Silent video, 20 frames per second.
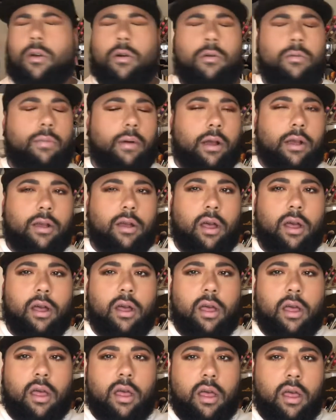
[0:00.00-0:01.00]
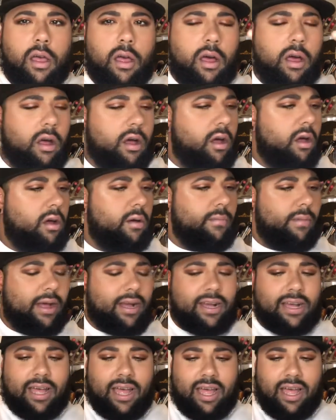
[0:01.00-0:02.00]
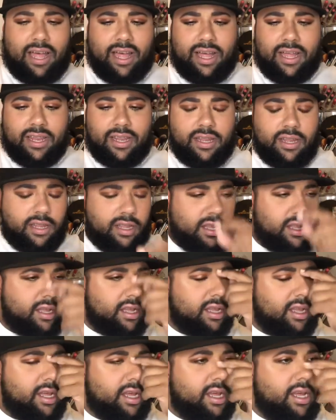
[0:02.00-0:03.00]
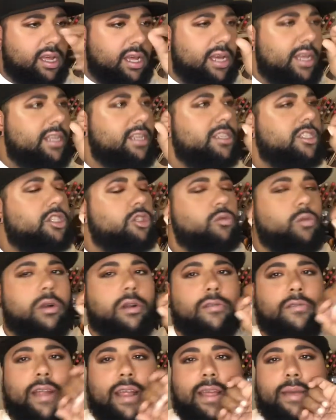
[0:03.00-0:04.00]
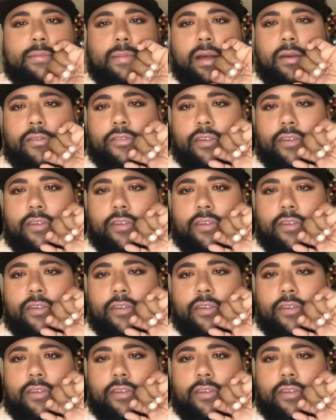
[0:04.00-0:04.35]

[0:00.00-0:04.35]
Oh my God. Oh my God. It just squirt right in my